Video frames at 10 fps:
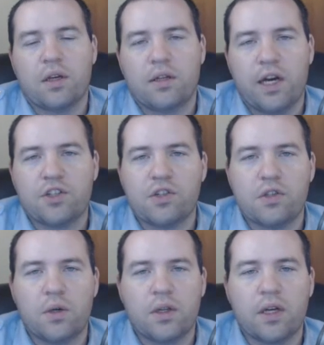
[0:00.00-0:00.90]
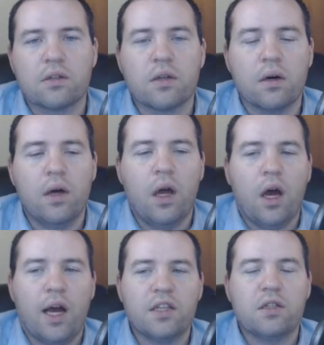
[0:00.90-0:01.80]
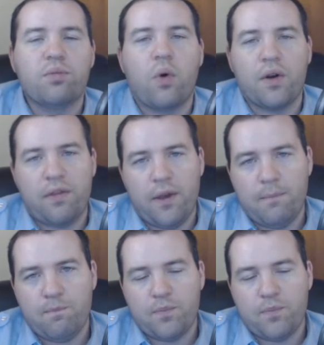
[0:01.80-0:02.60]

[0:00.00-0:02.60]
and Dash is doing that. So I support them.